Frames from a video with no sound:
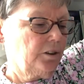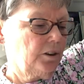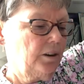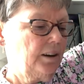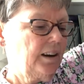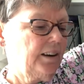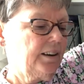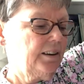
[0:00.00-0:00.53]

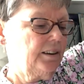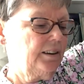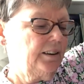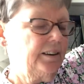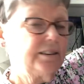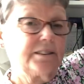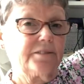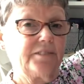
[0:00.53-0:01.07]
like a
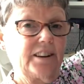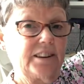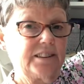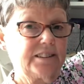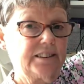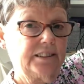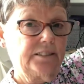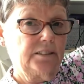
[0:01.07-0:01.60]

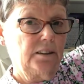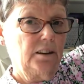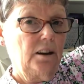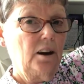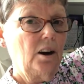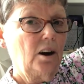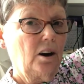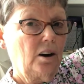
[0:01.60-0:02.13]
interfacing
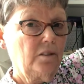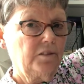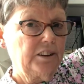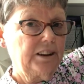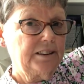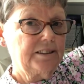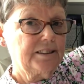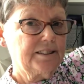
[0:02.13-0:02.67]
on
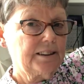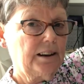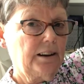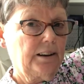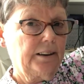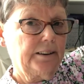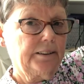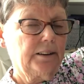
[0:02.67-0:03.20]
the
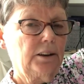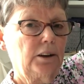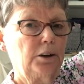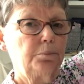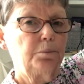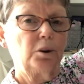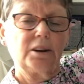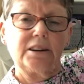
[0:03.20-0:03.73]
inside,
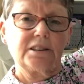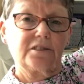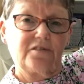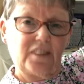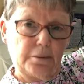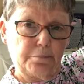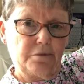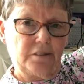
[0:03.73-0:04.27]
but it's
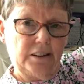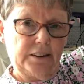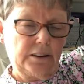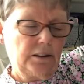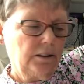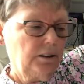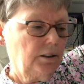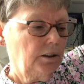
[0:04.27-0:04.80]

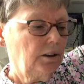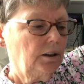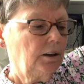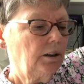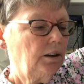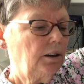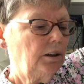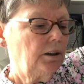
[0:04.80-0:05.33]
fabric,
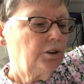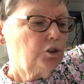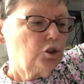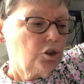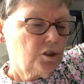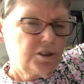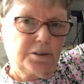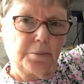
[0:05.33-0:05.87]

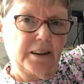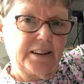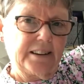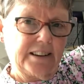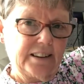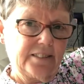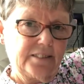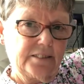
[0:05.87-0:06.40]
just to
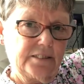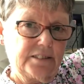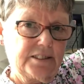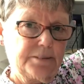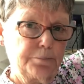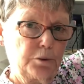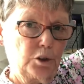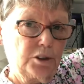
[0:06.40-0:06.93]
make it
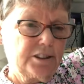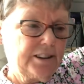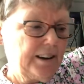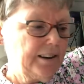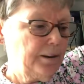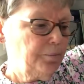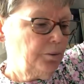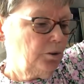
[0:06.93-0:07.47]
more
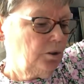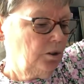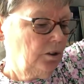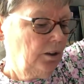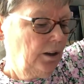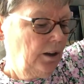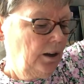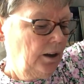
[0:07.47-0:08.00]
stable.
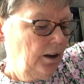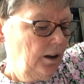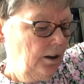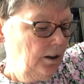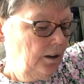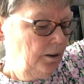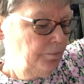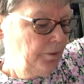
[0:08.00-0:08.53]

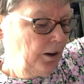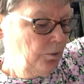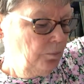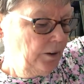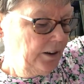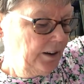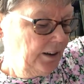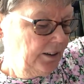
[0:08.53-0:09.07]
And
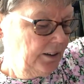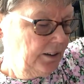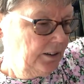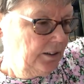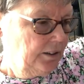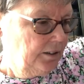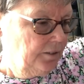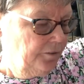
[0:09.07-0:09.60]
when I
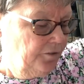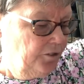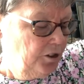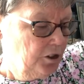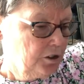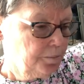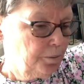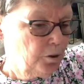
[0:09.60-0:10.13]

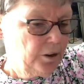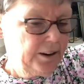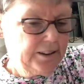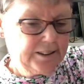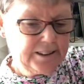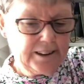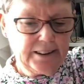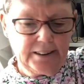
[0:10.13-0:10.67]
first put
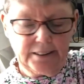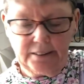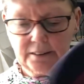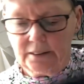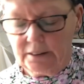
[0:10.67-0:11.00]
it in,